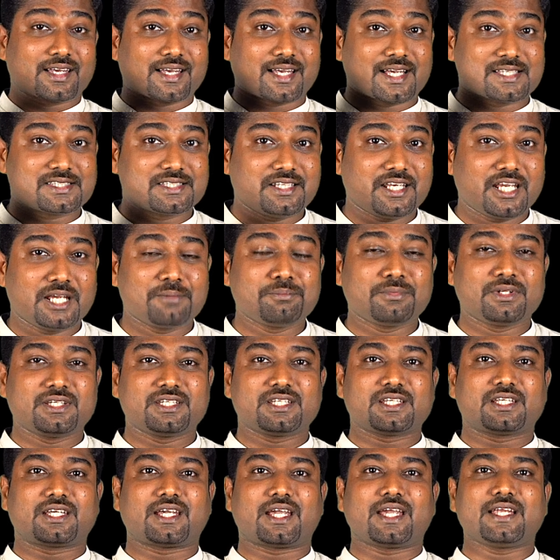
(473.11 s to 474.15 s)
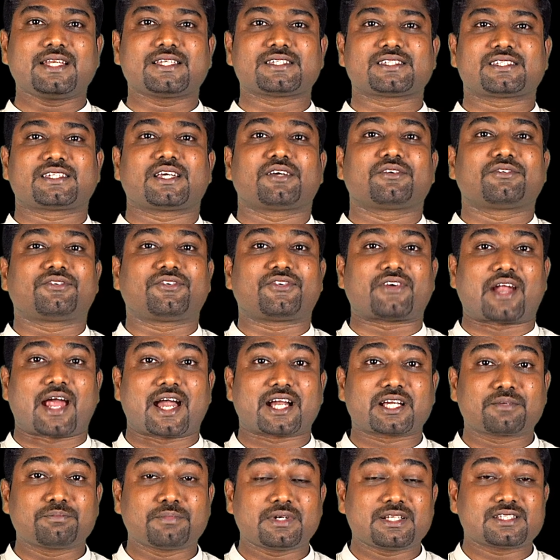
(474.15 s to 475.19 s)
As the name indicates,
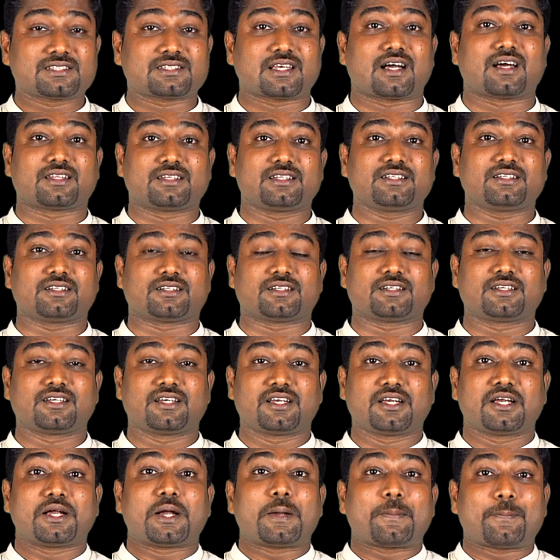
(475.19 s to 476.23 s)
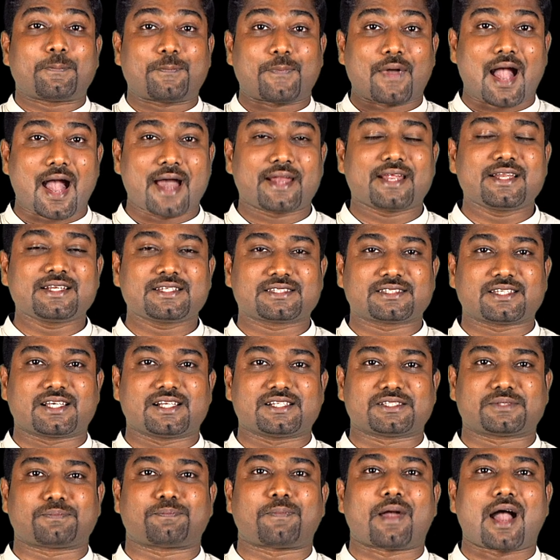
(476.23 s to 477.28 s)
fragments are there. Parent
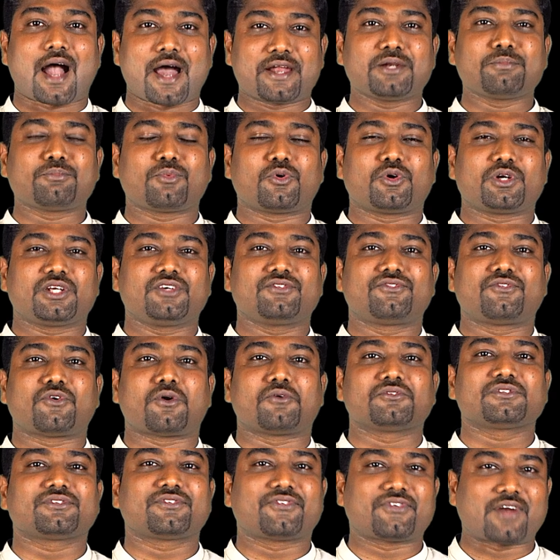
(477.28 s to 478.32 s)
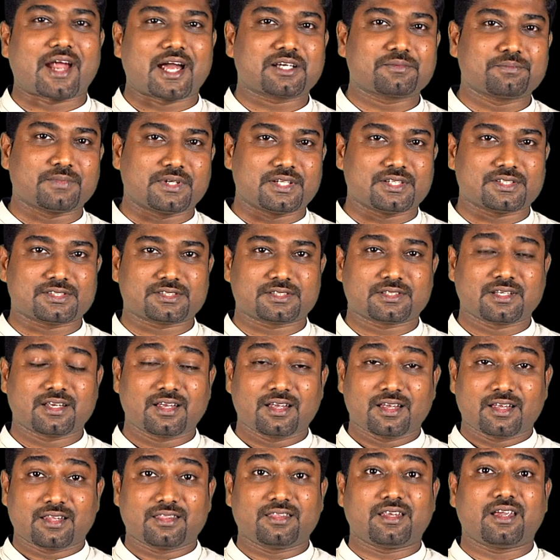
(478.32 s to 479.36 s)
cells, parent body forms fragments.
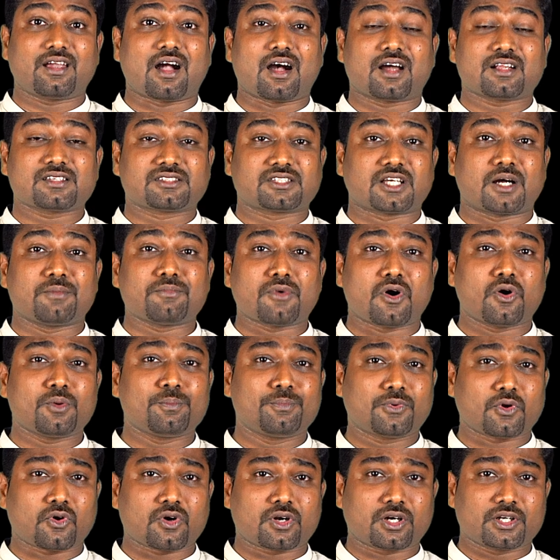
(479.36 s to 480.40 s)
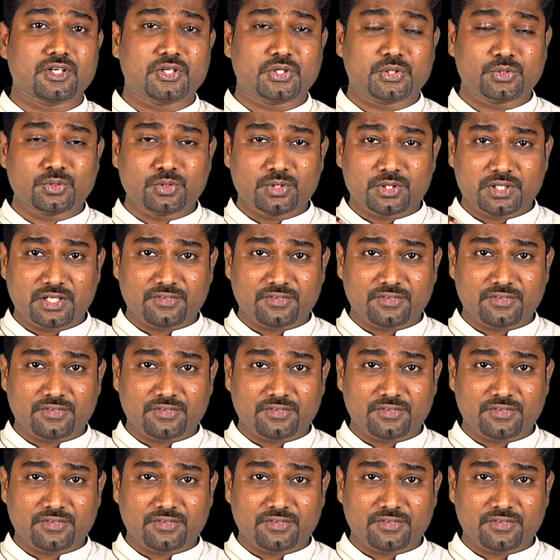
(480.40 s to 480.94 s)
They are somehow broken to